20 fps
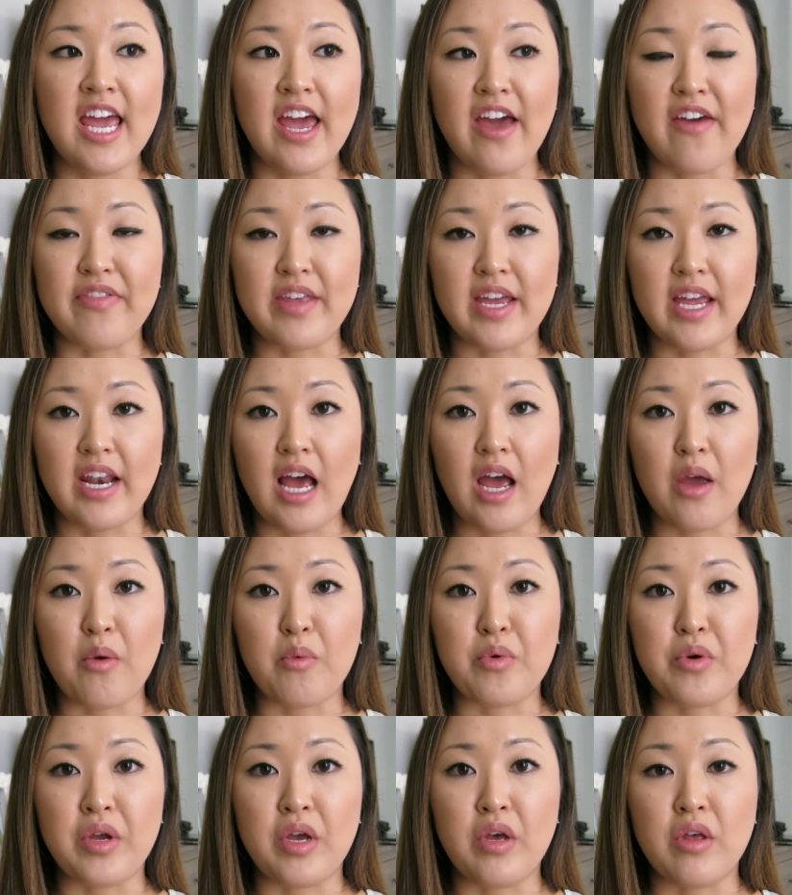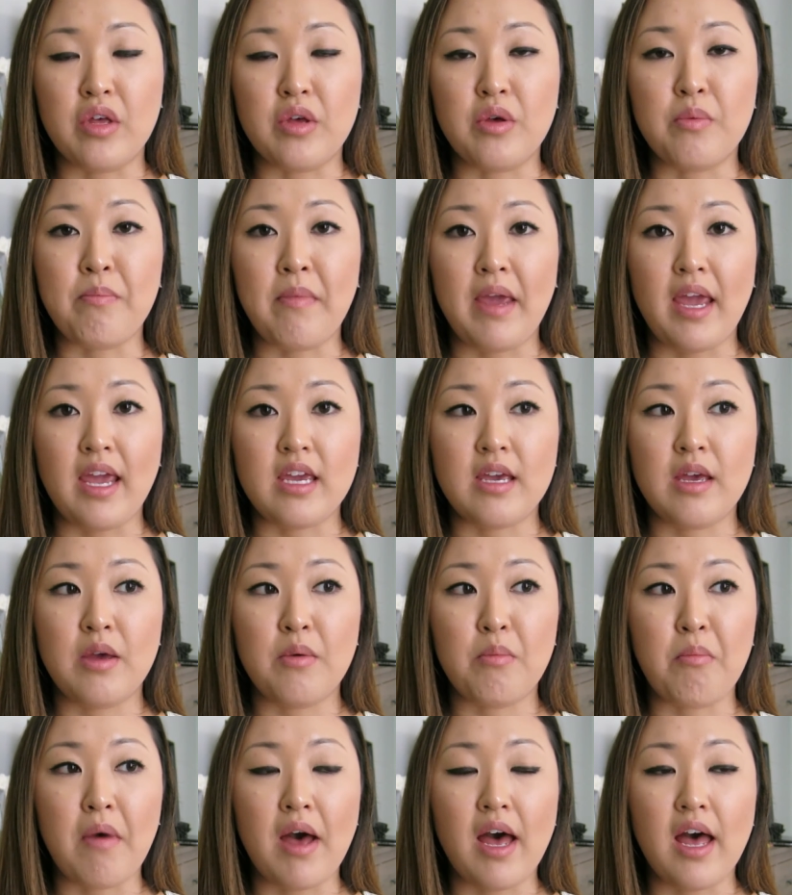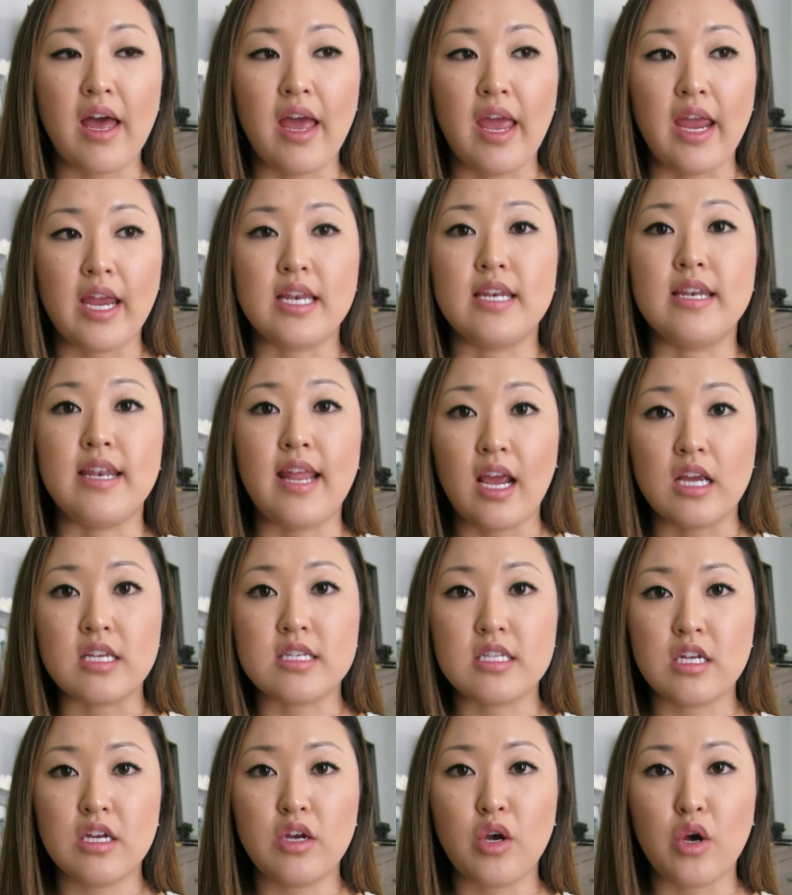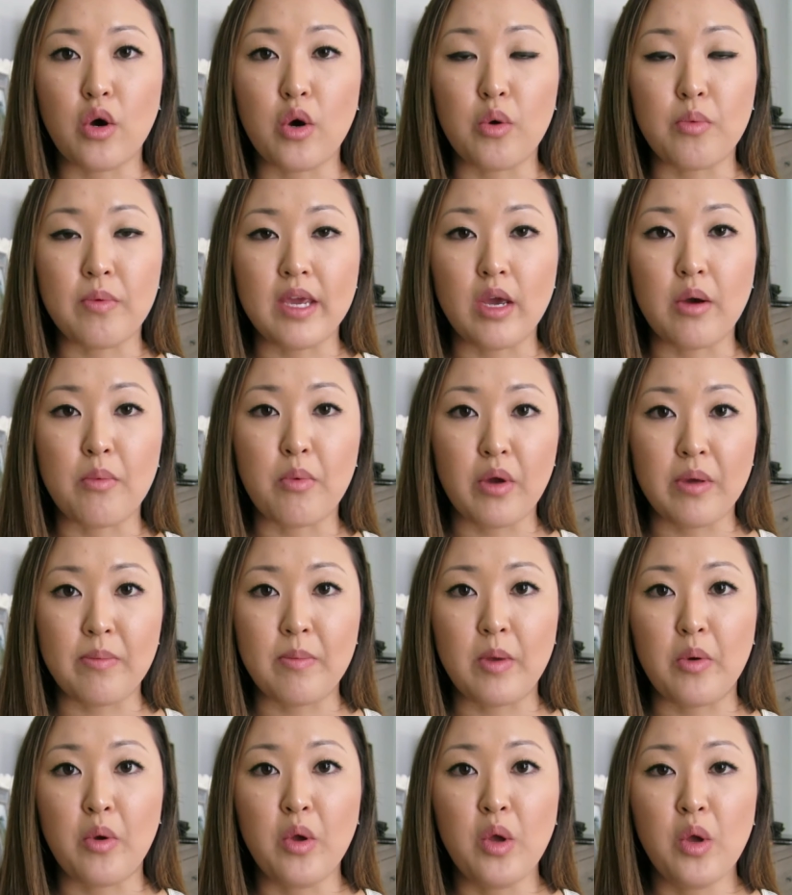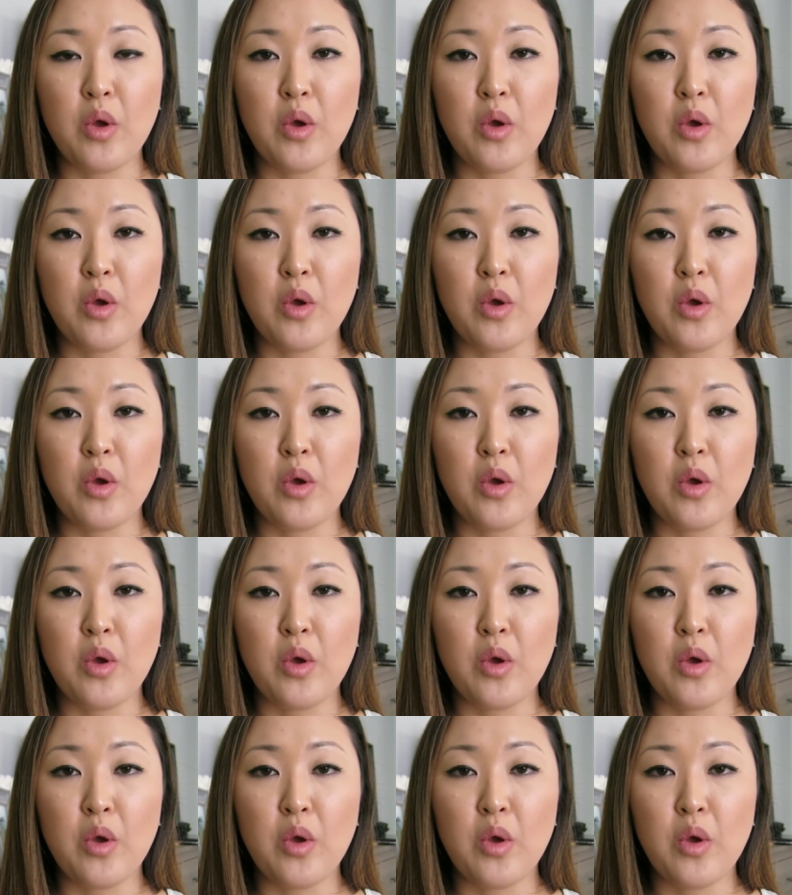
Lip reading: and then I will make my next OB appointment,